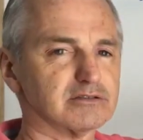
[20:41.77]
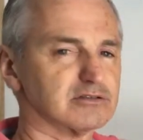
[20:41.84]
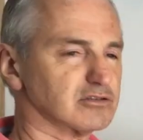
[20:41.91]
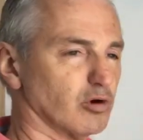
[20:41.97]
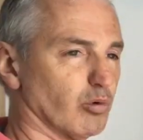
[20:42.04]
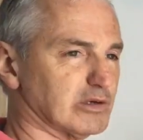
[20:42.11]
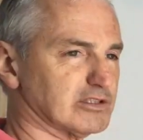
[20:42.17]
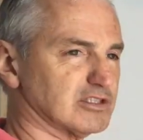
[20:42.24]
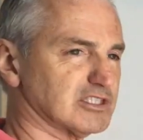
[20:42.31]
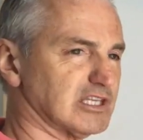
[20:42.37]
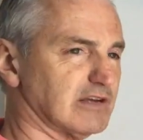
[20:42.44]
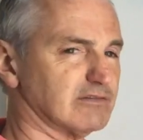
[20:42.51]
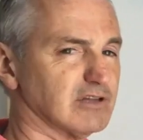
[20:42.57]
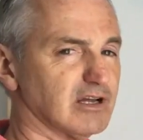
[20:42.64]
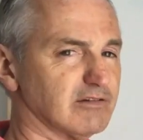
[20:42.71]
So what does
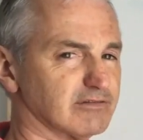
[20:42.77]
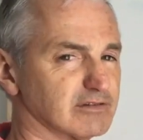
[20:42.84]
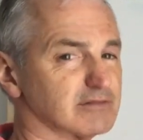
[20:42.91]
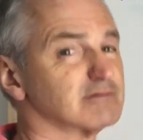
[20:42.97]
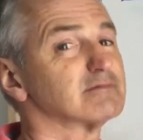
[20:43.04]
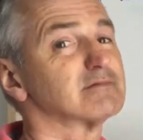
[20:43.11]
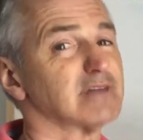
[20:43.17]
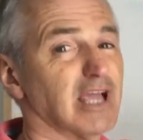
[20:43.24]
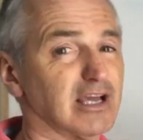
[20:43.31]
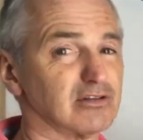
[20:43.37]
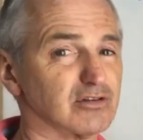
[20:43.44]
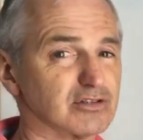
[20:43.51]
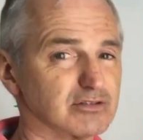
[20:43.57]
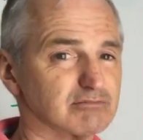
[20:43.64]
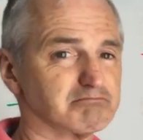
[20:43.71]
Steve love?
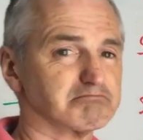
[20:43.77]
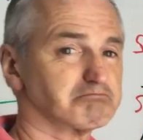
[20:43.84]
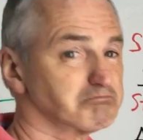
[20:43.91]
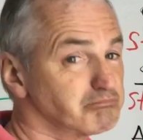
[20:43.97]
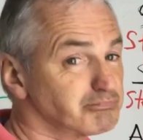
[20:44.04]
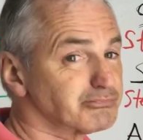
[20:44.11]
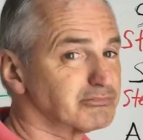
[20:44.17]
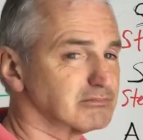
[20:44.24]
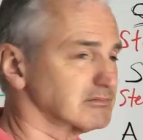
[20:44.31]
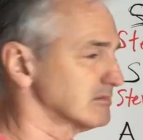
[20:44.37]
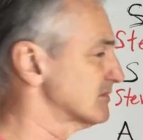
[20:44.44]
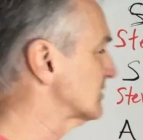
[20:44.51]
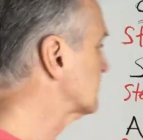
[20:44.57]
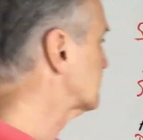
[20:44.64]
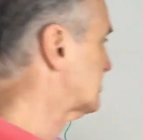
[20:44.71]
English.
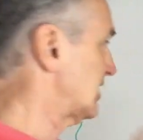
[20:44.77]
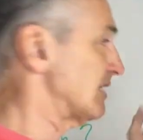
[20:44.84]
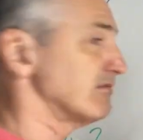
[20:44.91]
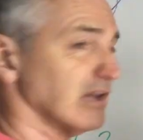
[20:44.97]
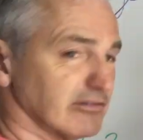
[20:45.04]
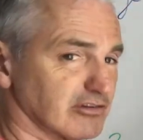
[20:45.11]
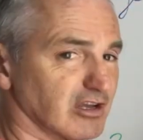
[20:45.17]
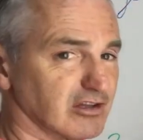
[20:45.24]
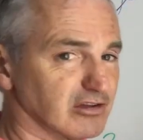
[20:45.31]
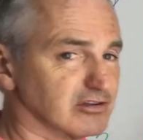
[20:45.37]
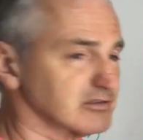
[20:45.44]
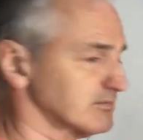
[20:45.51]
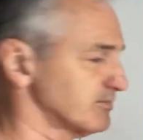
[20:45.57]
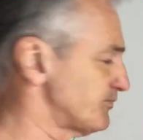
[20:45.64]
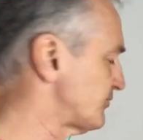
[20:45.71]
Steve loves English.
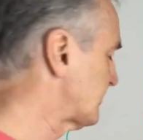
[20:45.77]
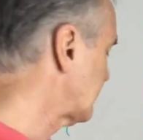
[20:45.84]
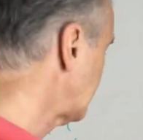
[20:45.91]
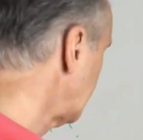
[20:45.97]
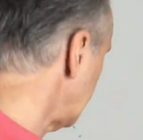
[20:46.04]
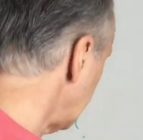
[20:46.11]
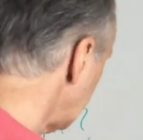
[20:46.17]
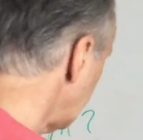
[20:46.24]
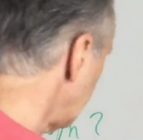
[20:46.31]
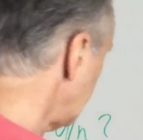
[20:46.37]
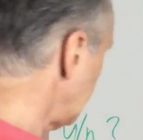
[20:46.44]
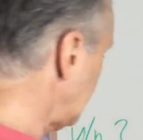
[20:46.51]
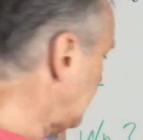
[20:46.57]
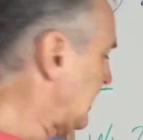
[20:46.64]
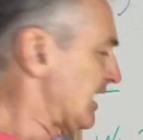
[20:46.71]

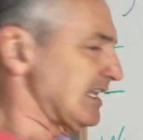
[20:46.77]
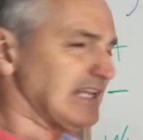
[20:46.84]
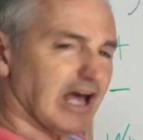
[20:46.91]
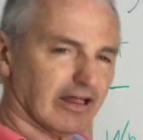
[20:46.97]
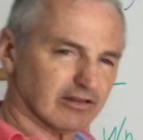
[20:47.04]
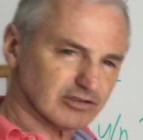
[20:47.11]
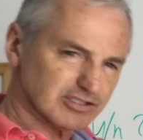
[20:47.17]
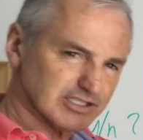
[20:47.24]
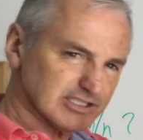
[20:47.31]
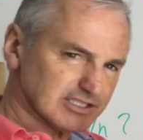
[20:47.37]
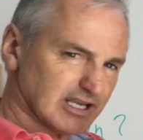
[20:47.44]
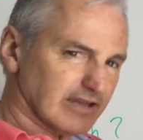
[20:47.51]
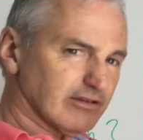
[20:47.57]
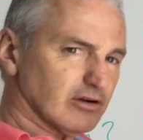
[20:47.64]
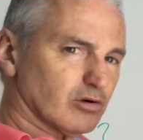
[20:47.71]
Now there's this
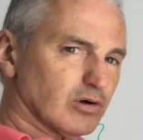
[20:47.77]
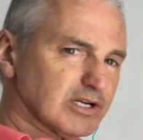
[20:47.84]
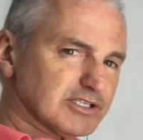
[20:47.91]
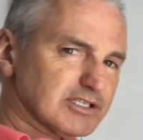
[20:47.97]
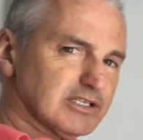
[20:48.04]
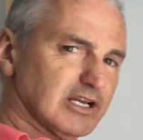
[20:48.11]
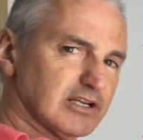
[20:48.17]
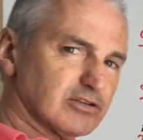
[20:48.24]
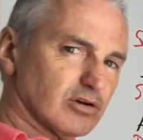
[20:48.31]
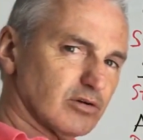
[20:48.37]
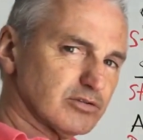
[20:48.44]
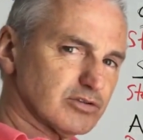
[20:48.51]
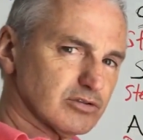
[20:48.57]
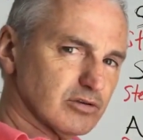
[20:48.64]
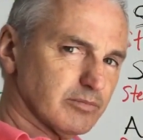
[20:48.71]
other question I
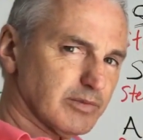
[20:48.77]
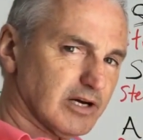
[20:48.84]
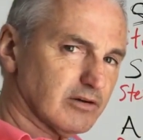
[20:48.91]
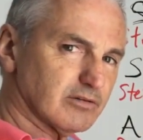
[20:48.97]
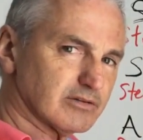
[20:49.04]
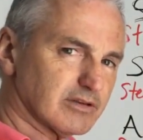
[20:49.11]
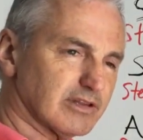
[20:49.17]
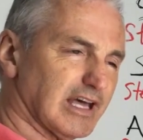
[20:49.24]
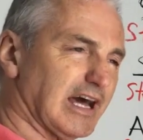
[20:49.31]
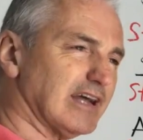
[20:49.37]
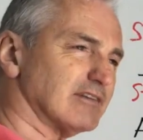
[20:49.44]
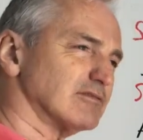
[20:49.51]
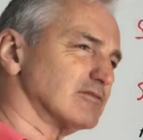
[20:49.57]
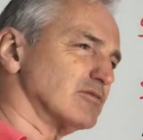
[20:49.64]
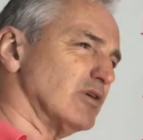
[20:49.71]
told you about
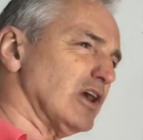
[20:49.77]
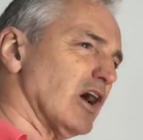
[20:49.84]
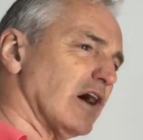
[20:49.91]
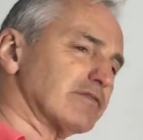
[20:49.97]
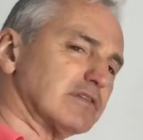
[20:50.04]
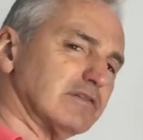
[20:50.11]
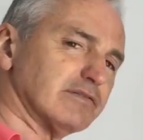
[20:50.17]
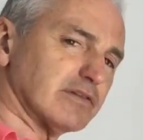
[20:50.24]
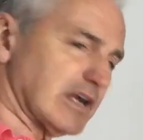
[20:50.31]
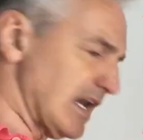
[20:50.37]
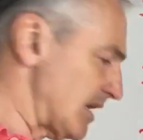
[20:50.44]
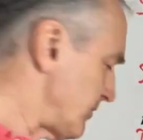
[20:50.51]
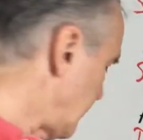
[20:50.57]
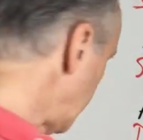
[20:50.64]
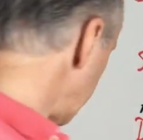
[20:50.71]
that we often forget
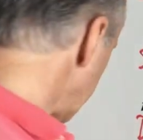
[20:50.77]
about.